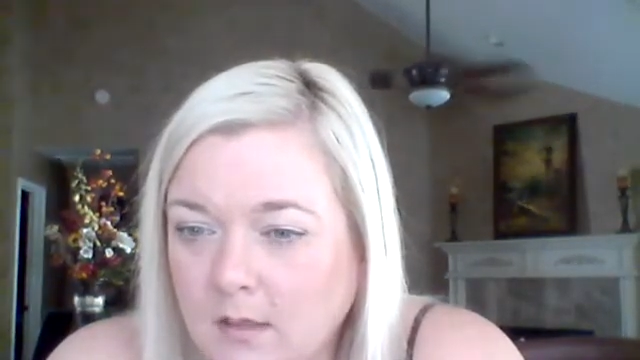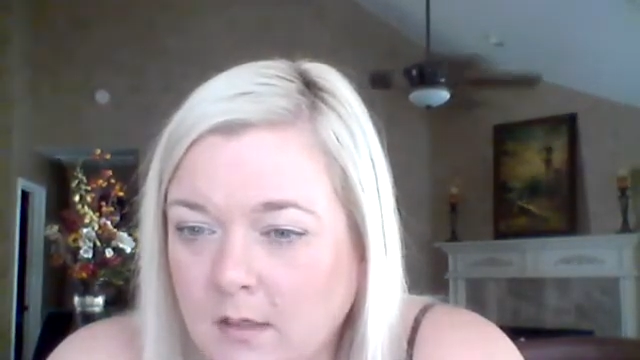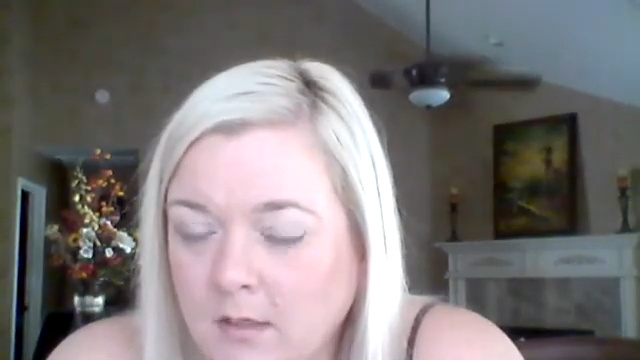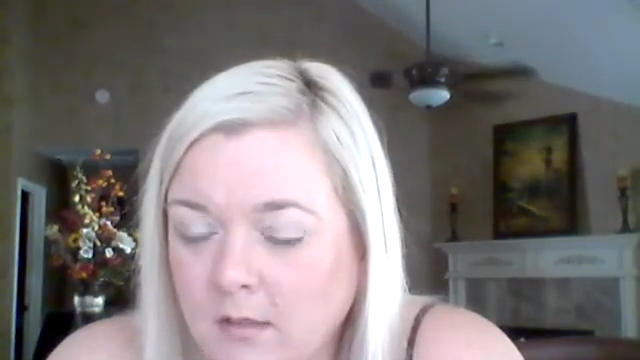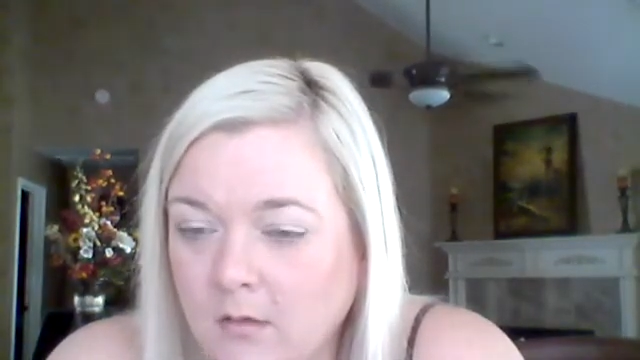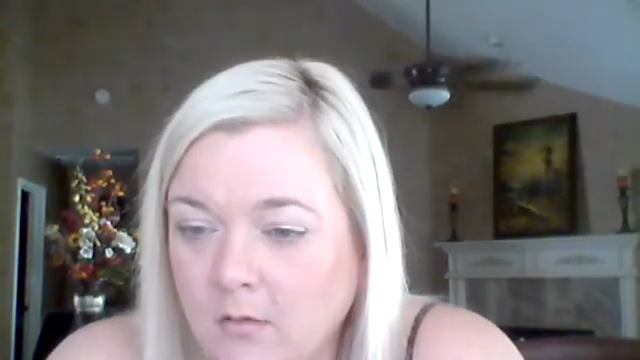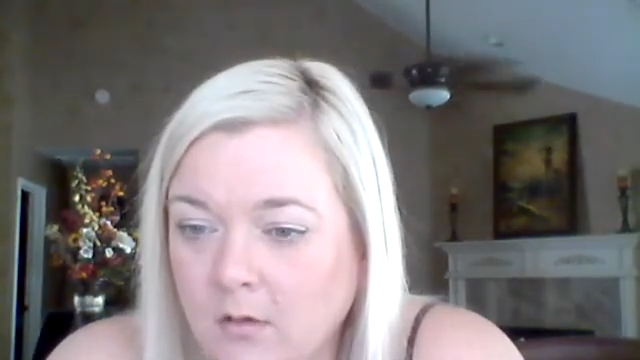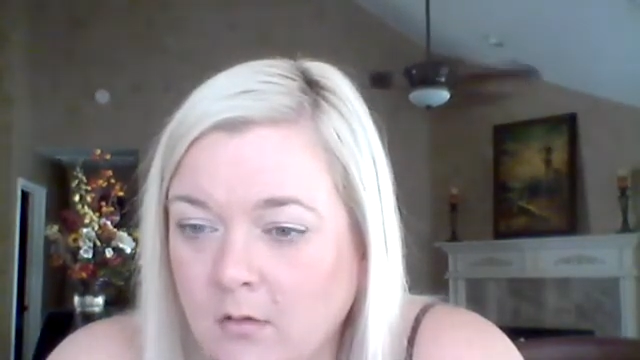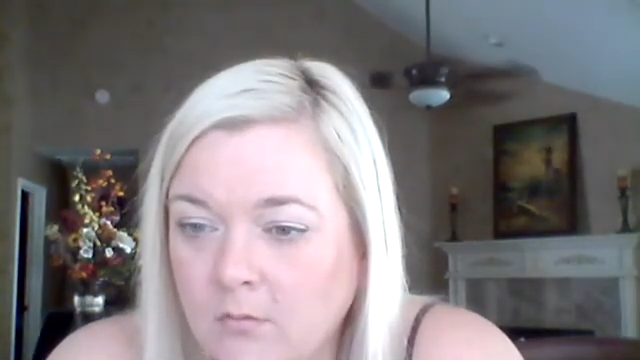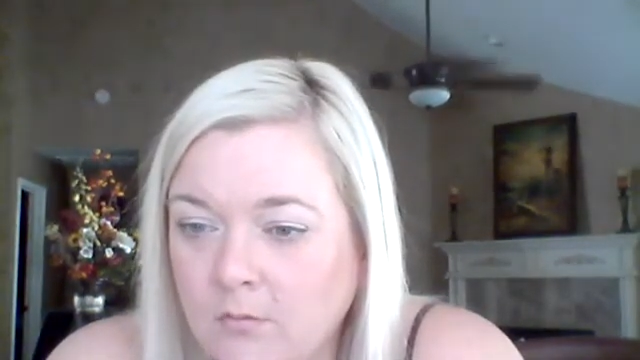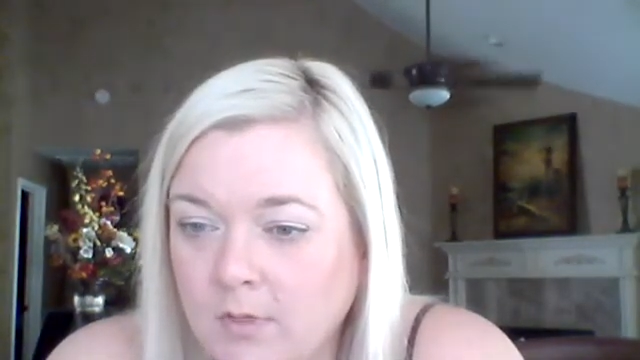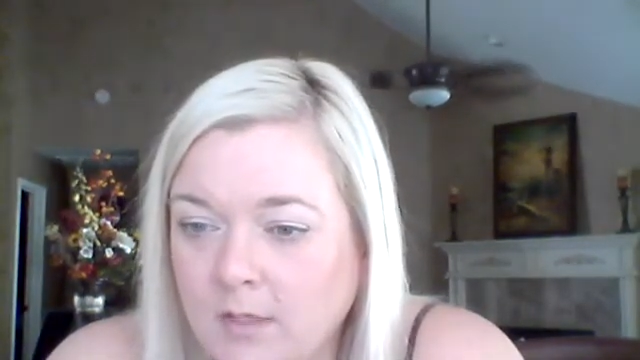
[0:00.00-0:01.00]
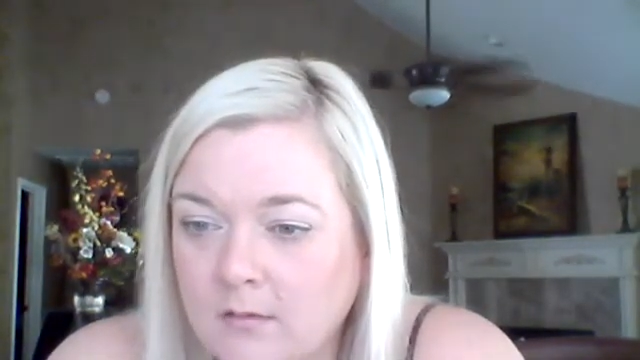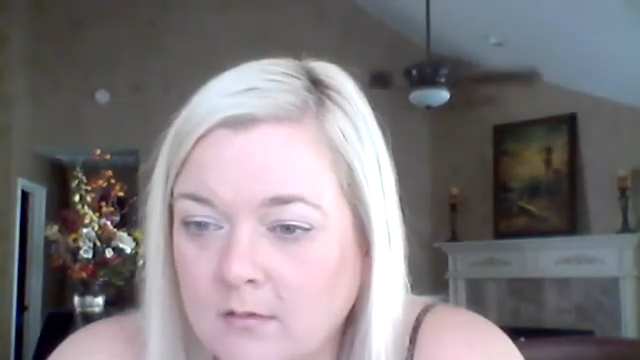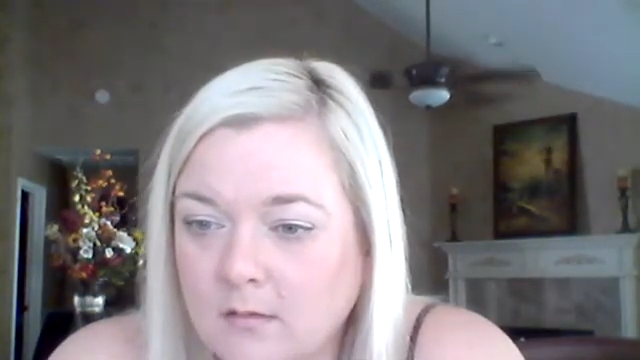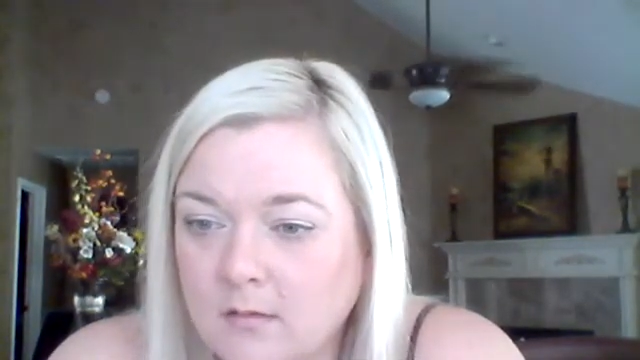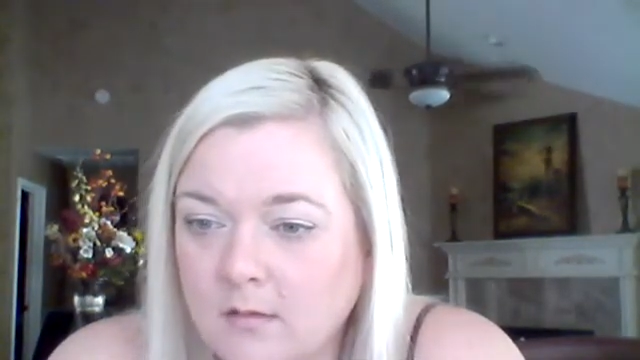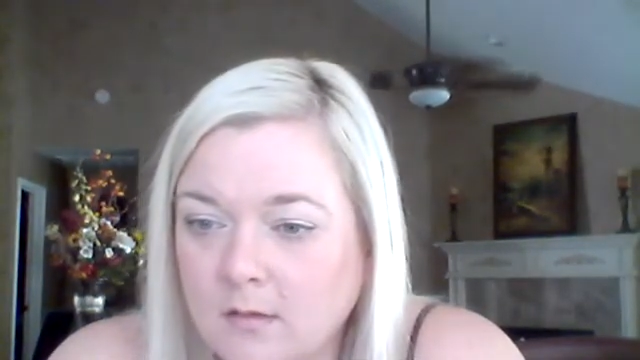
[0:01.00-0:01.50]
at your own
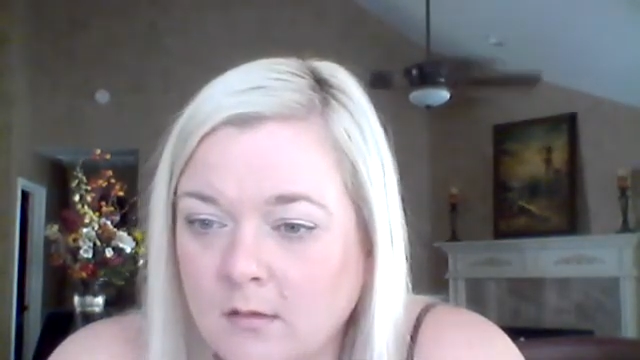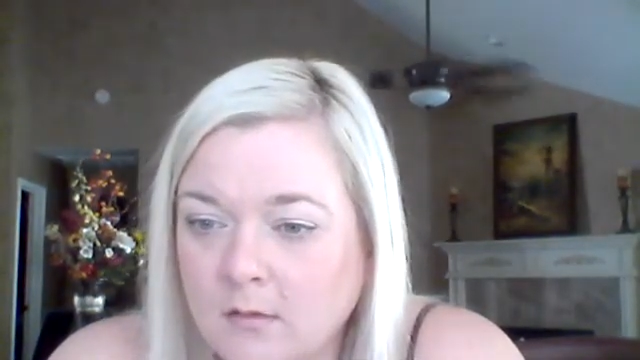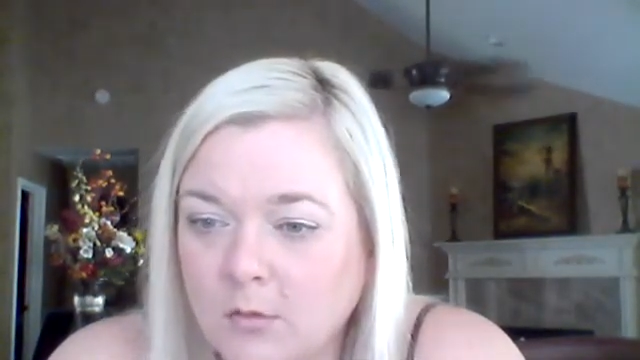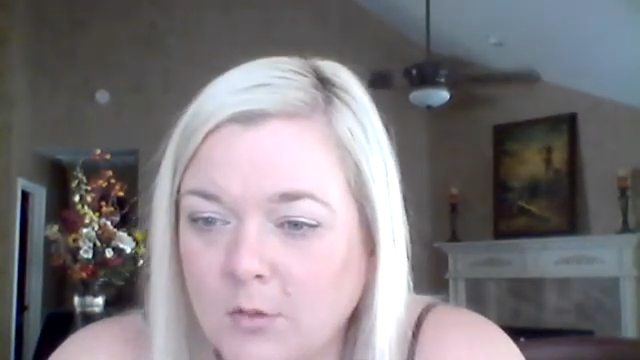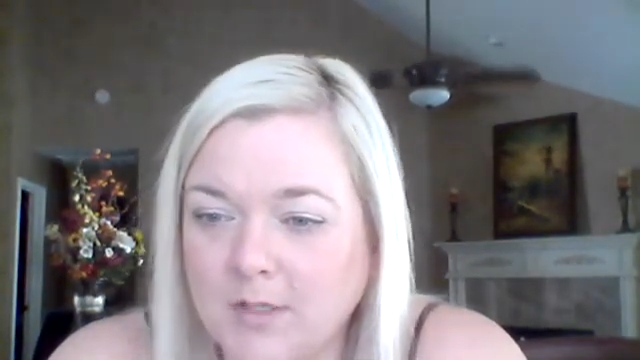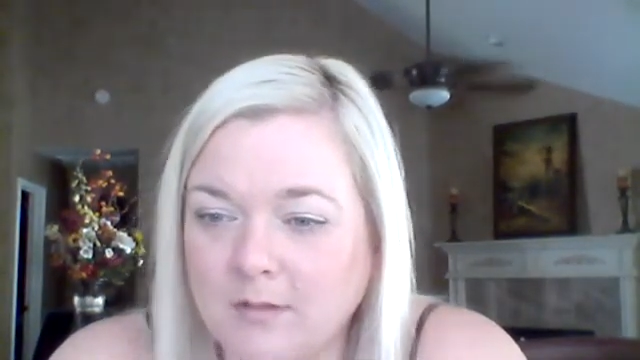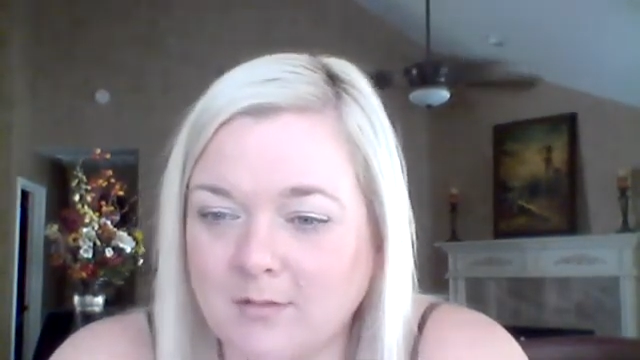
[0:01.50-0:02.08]
risk. LOL.